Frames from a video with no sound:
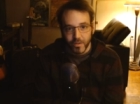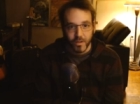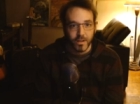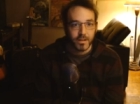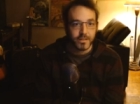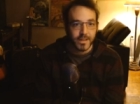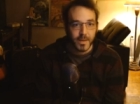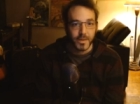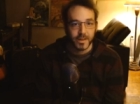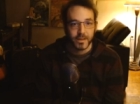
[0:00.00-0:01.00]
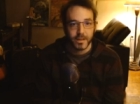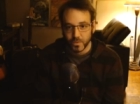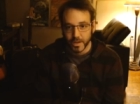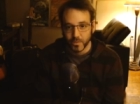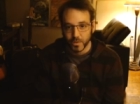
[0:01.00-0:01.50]
Elder. Damn it.
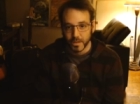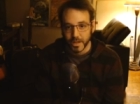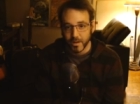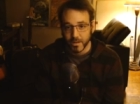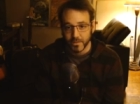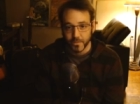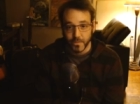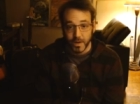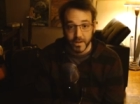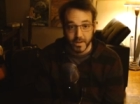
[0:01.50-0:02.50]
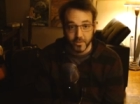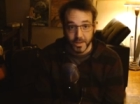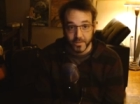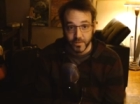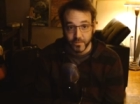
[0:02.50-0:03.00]
We'll get one later because it's very
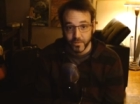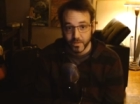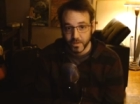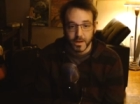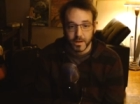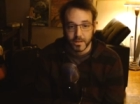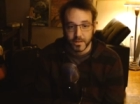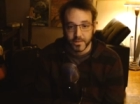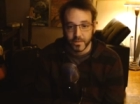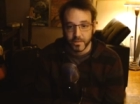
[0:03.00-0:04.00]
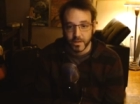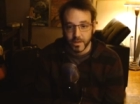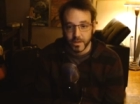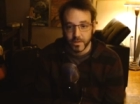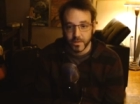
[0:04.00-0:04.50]
expensive. Let's
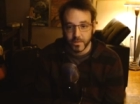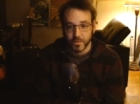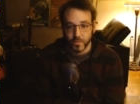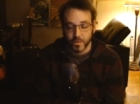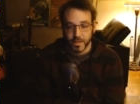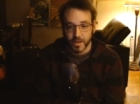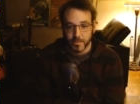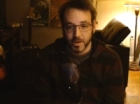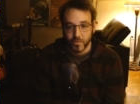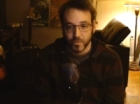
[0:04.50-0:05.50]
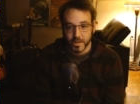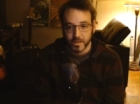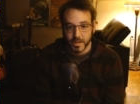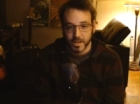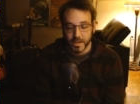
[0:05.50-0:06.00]
see. So we're thinking about
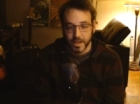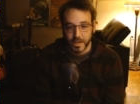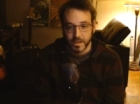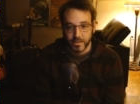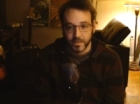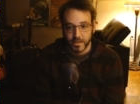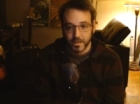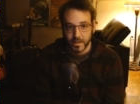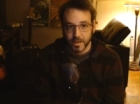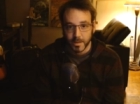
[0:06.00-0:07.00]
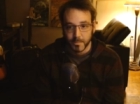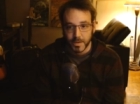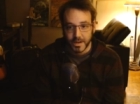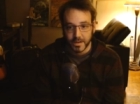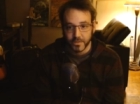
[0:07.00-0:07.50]
Ridley and
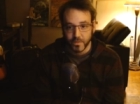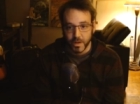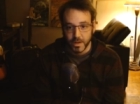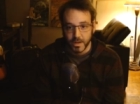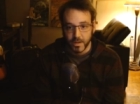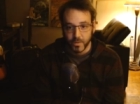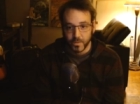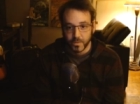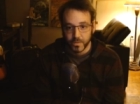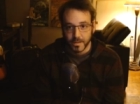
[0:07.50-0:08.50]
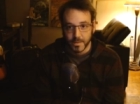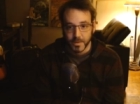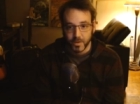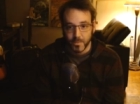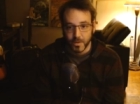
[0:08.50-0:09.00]
Box right now.
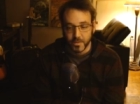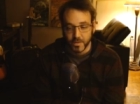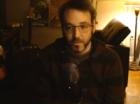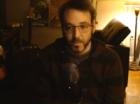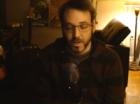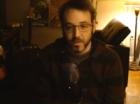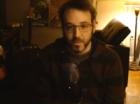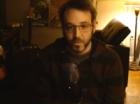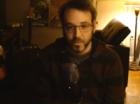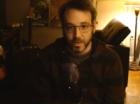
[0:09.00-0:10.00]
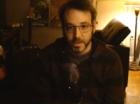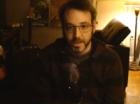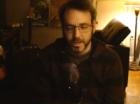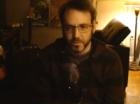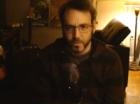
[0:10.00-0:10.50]
Diamond Armor isn't even better than what
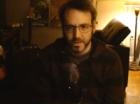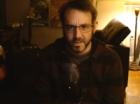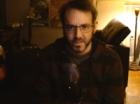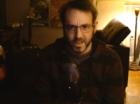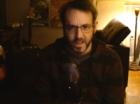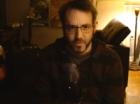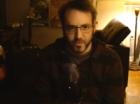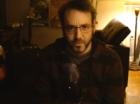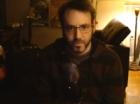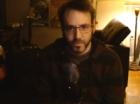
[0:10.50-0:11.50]
Ridley has. What does he have?